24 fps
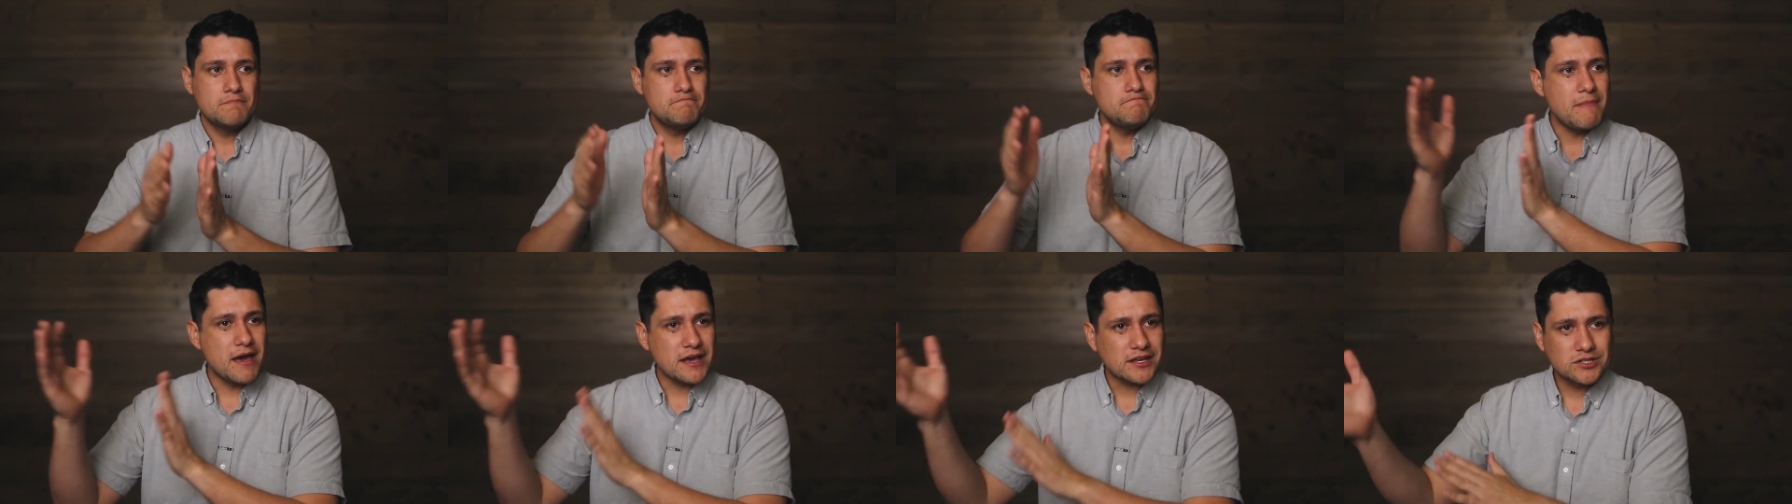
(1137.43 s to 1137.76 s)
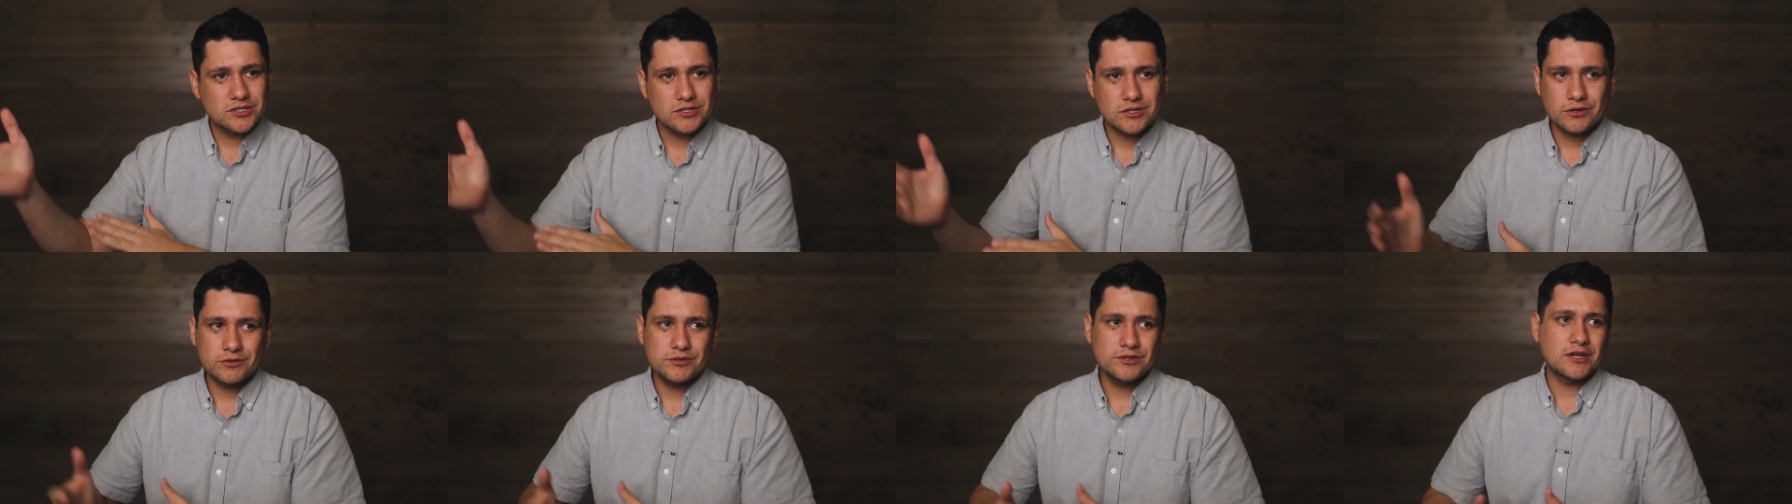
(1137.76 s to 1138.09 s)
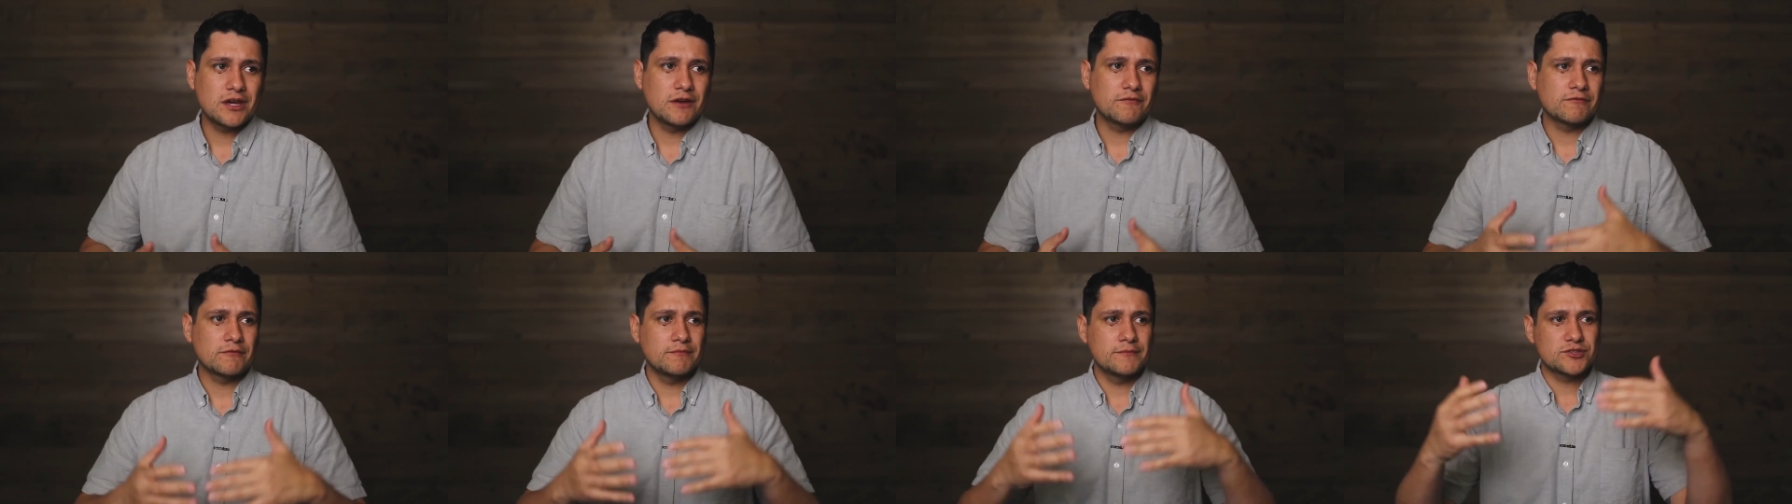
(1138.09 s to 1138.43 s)
Mexico, you
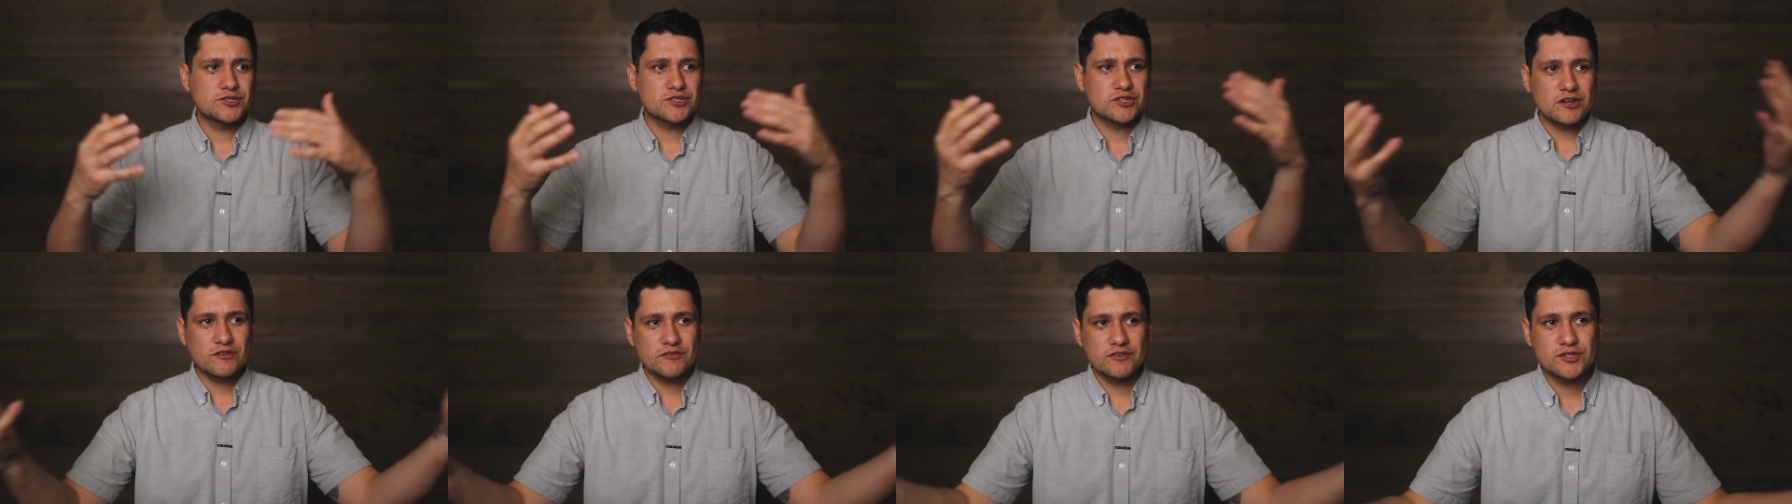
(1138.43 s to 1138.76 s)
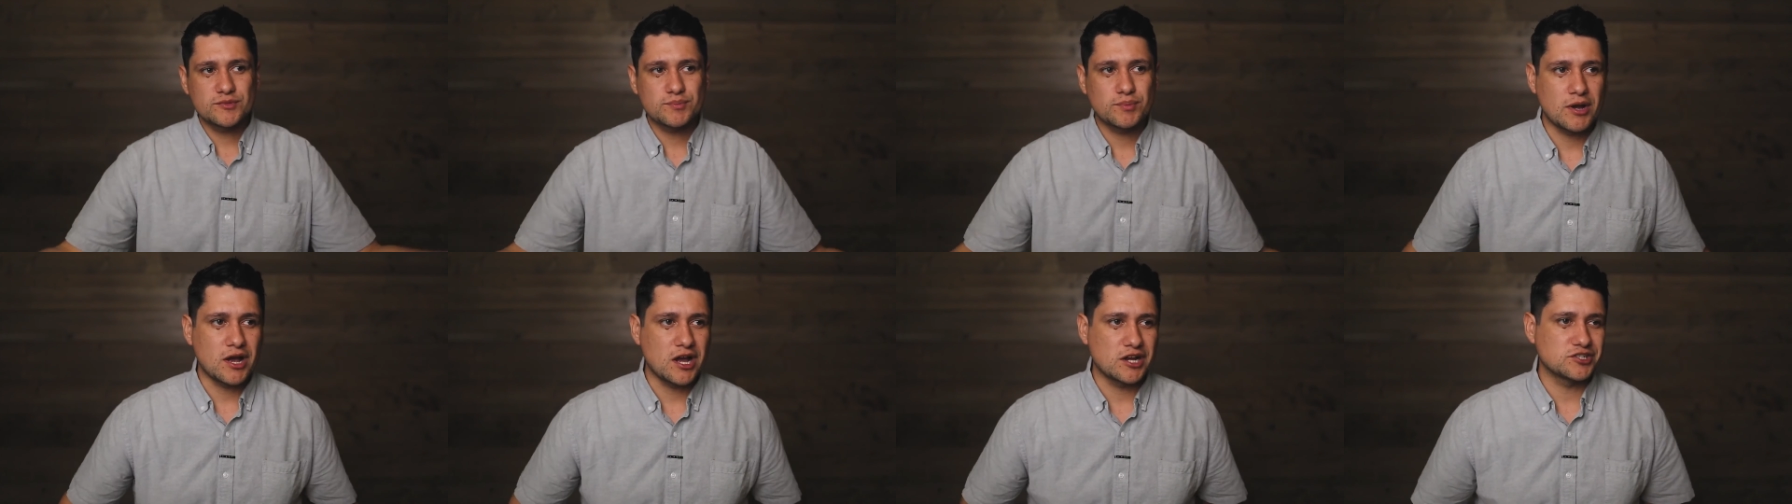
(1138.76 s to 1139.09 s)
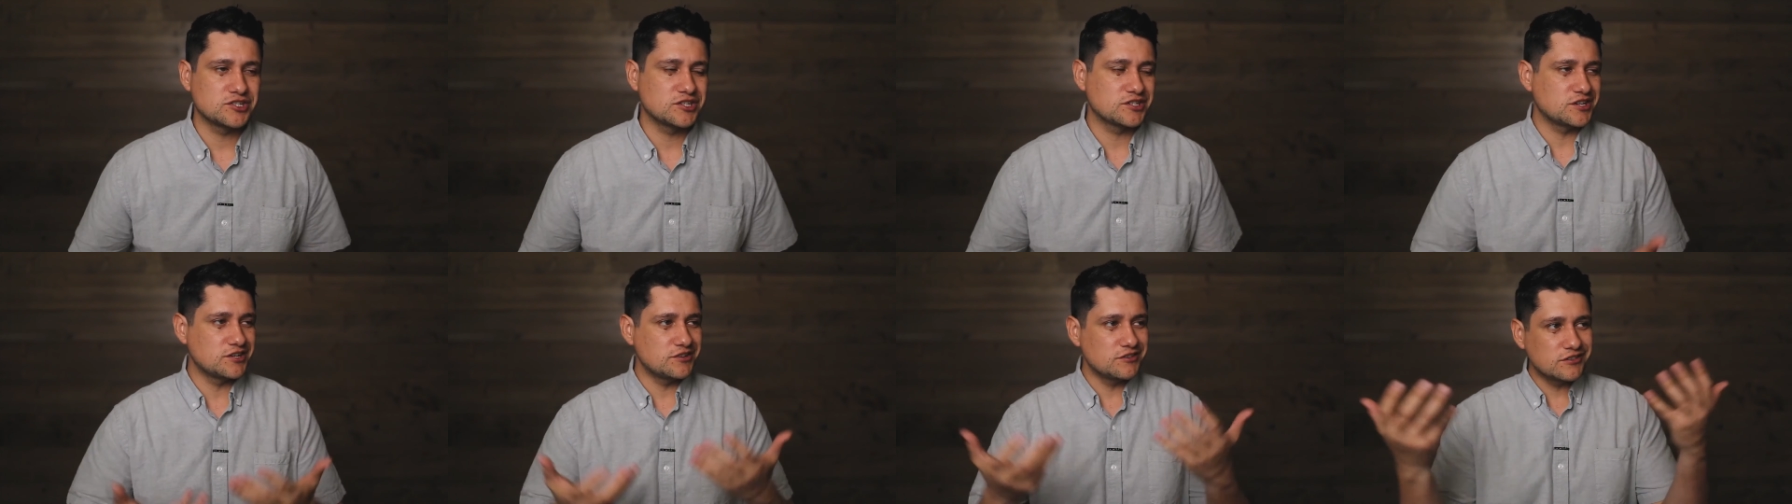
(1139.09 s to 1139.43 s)
come from a service
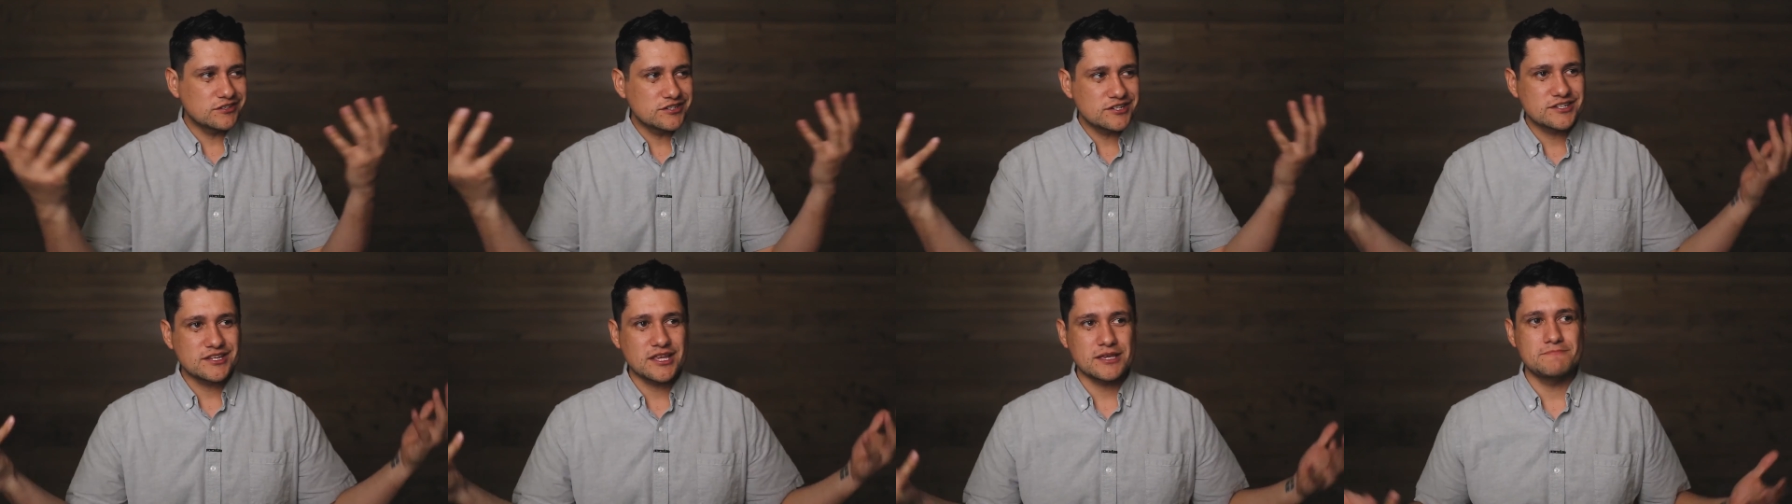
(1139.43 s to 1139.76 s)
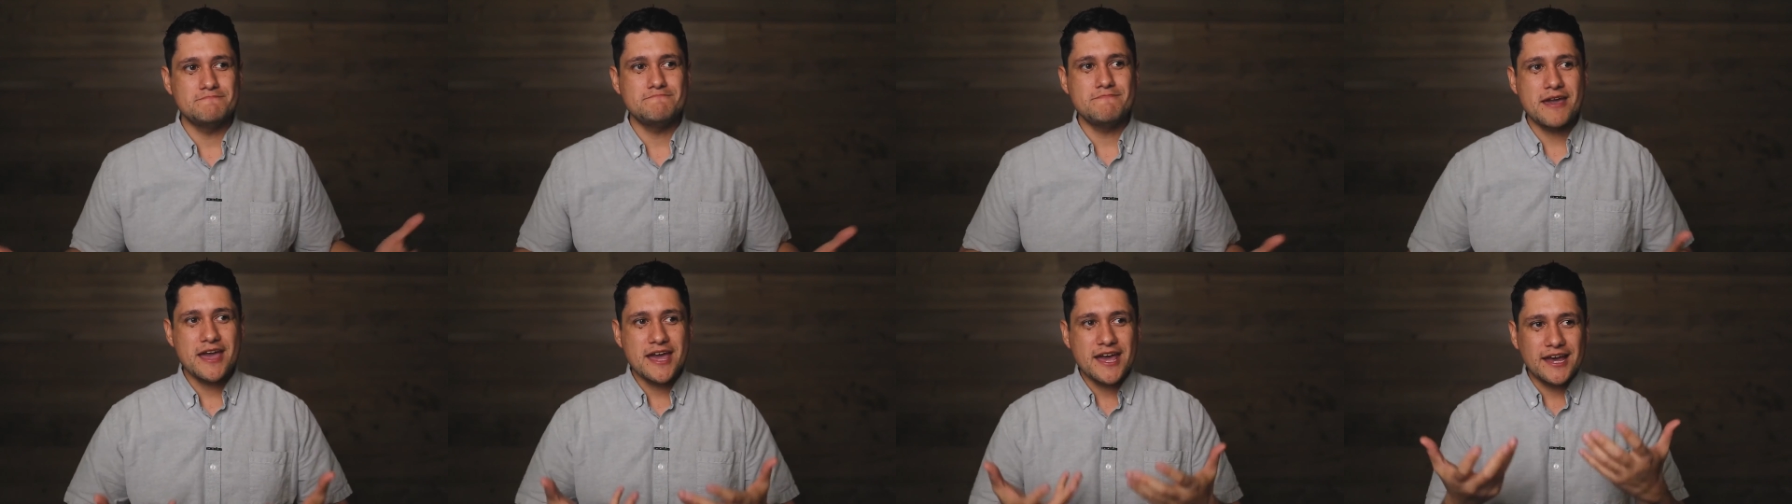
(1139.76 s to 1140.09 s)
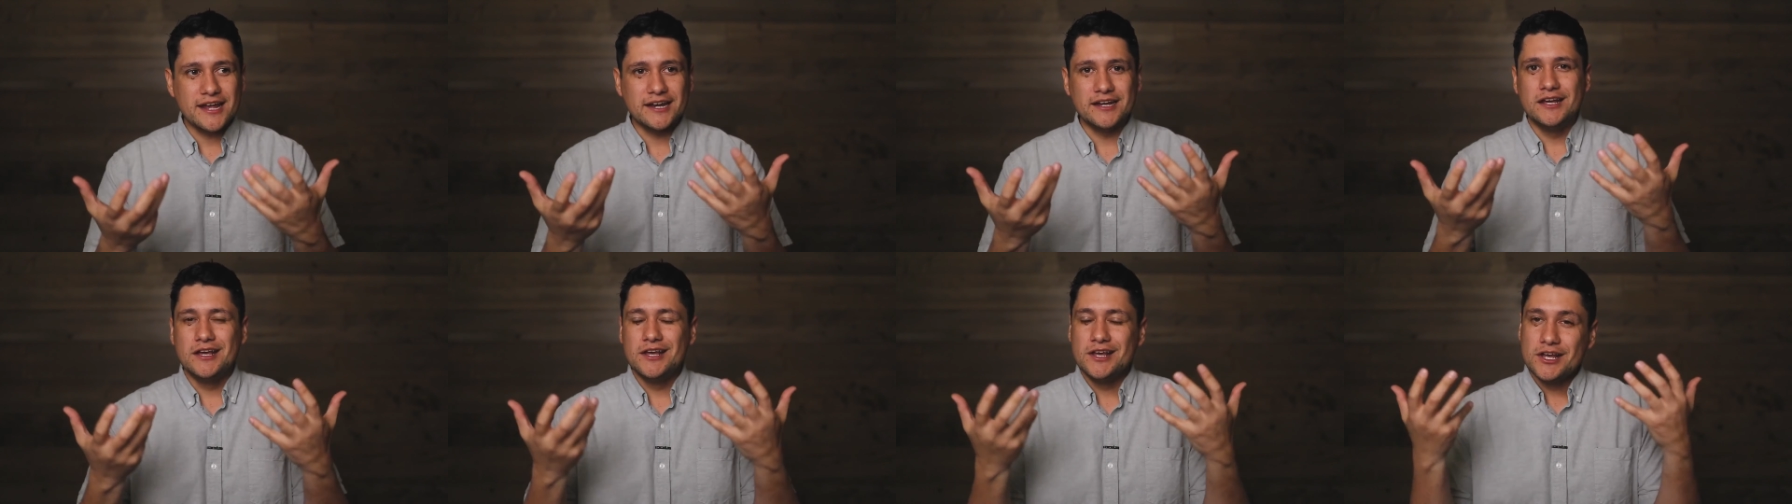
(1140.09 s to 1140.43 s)
project, and you're just like,
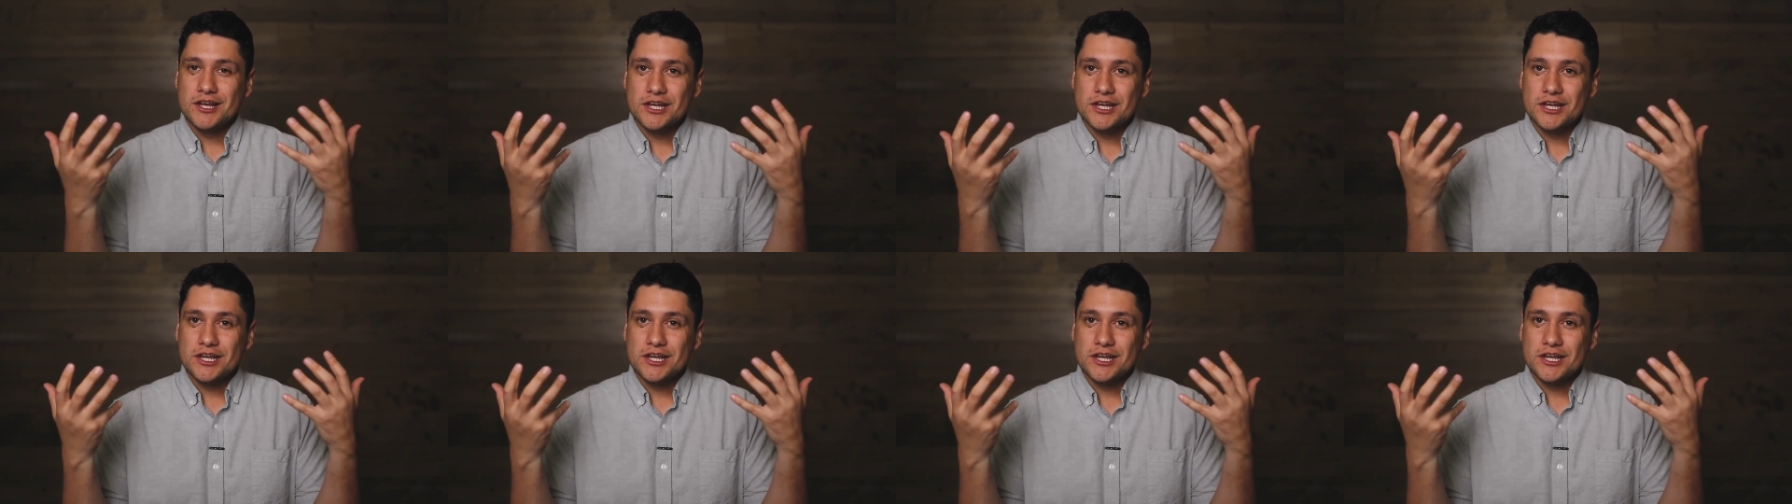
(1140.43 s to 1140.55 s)
man,